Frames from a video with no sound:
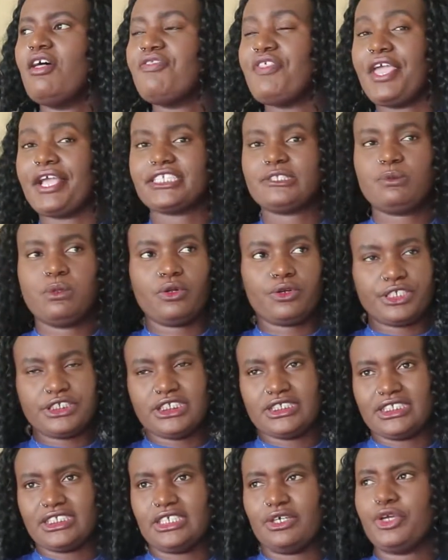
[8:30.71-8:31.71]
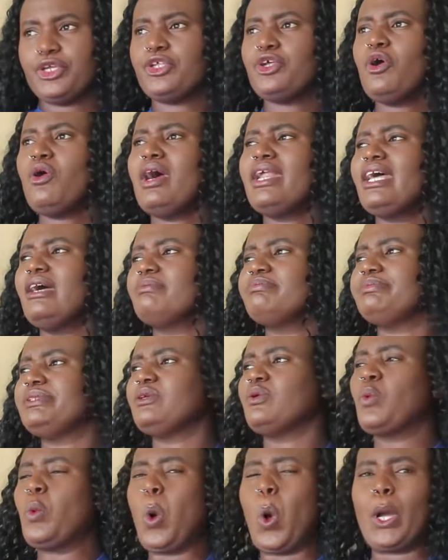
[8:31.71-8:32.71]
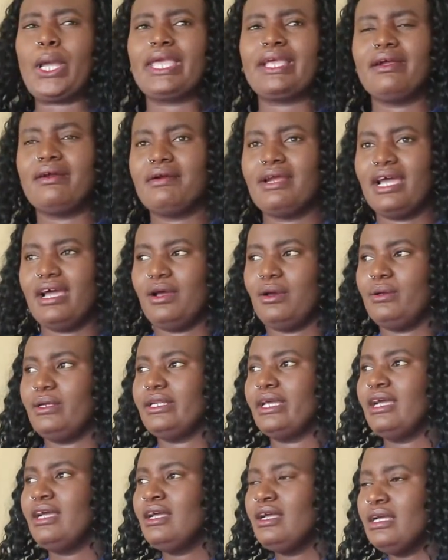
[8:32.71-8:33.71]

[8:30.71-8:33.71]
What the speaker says: The exploration category. You don't wanna be walking around